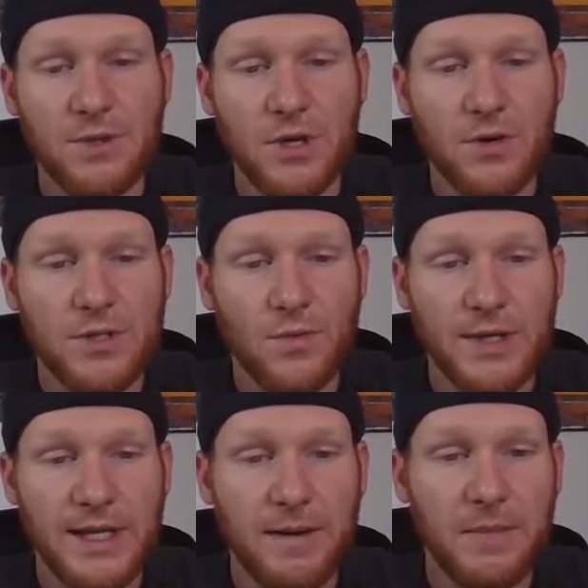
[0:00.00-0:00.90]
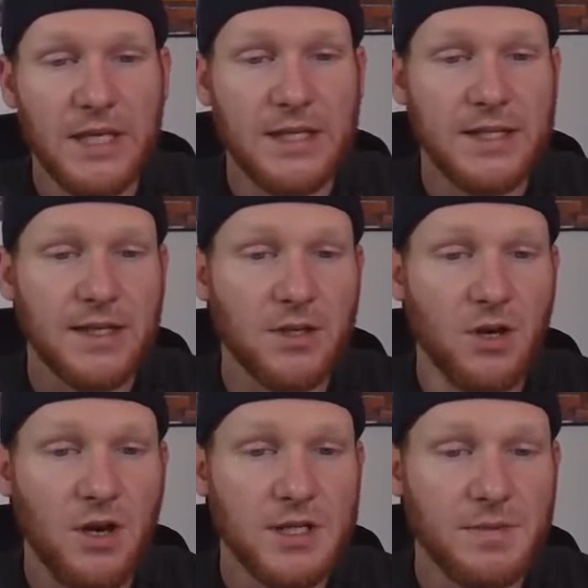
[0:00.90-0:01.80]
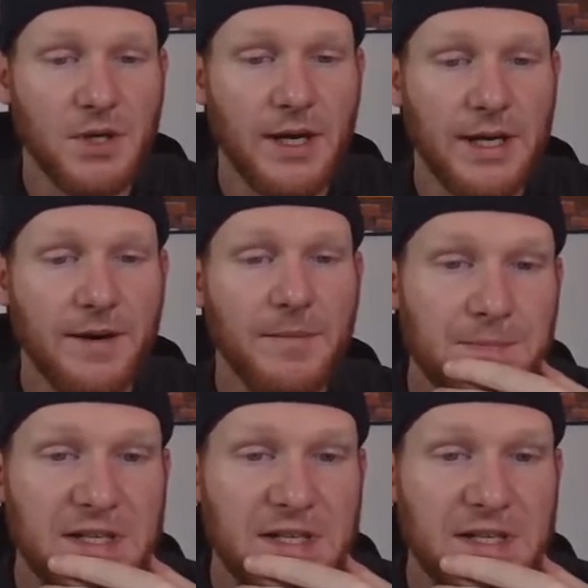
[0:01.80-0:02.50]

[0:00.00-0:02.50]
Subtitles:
We'll go into what that means and the cost per item.